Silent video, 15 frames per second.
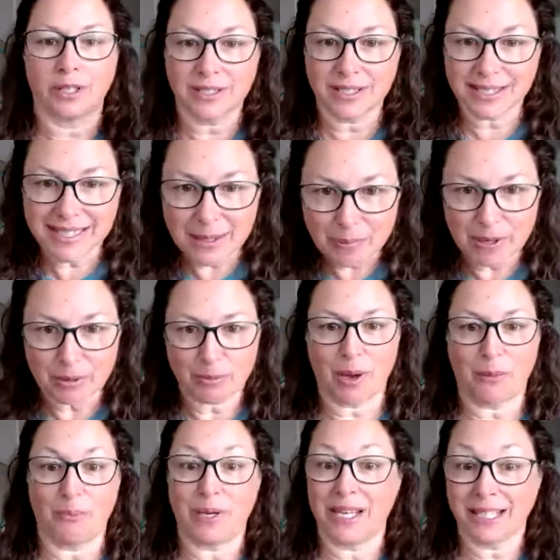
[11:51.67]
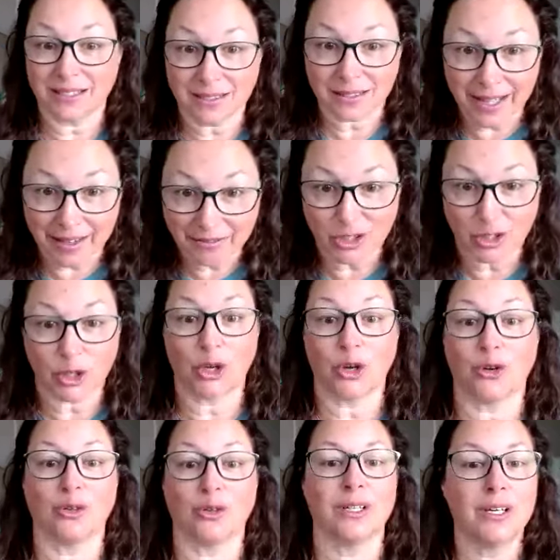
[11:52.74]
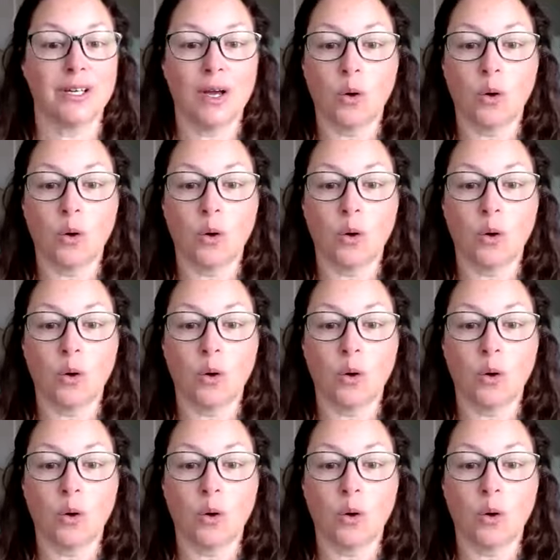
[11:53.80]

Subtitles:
A sleeping puppy gets left alone.